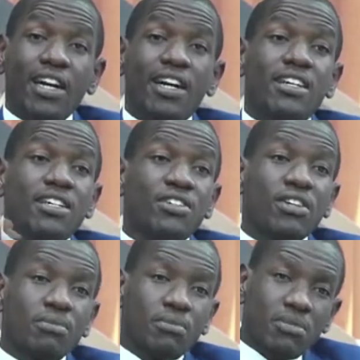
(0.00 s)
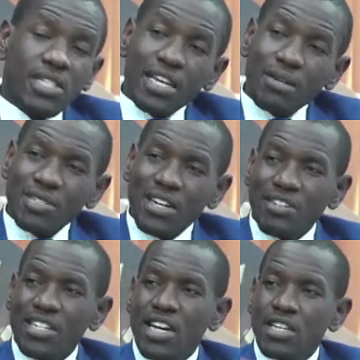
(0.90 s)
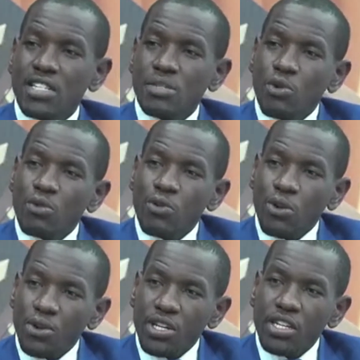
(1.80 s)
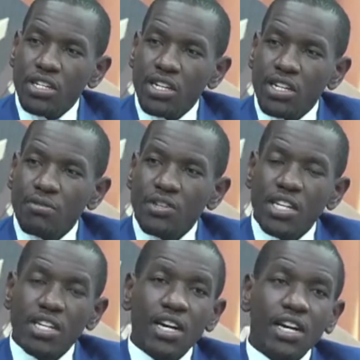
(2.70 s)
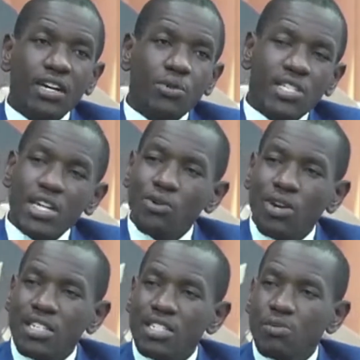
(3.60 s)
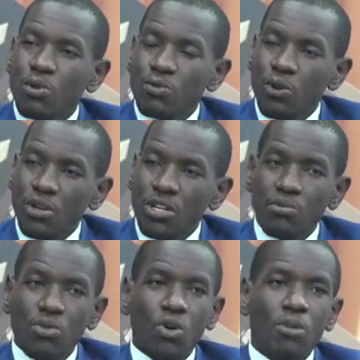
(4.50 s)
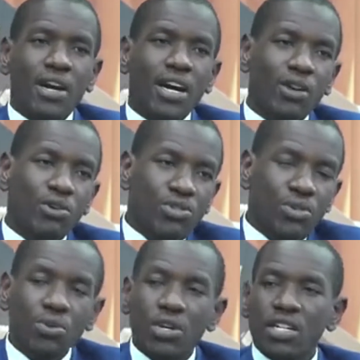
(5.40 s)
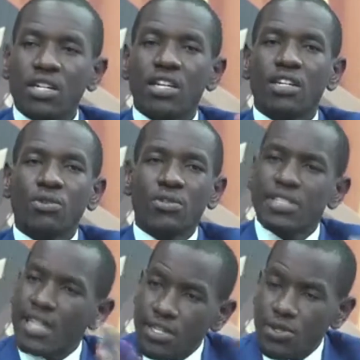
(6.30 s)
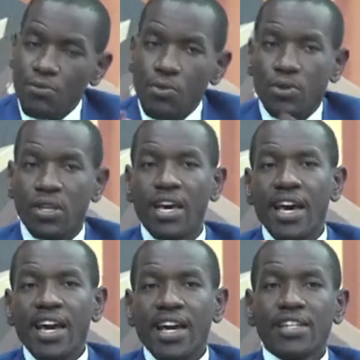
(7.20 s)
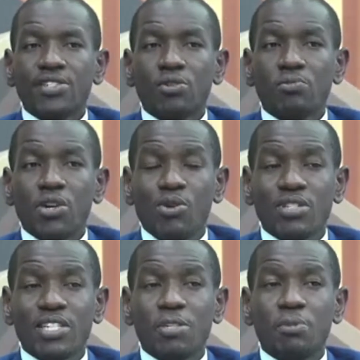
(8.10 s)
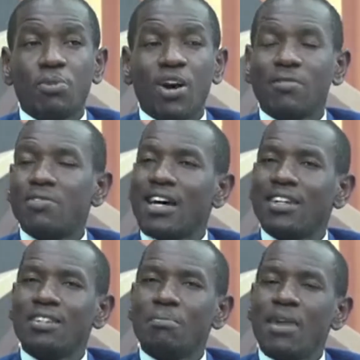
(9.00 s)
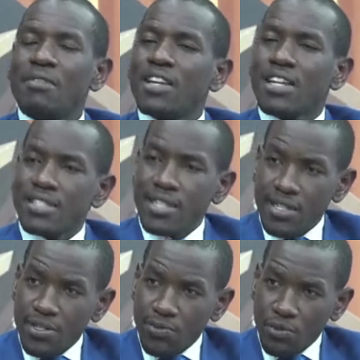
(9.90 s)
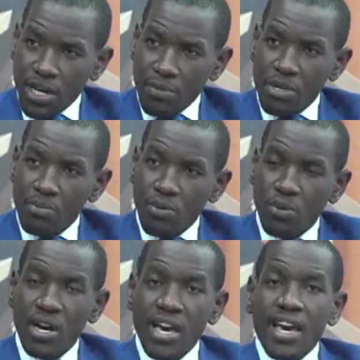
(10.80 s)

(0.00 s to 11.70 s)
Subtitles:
Musalia Mudavadi has a small following in Vihiga. Wetangula has a small following in Bungoma. Kalonzo in Northeastern and so forth. It is not because these people have done marvelous things for their people.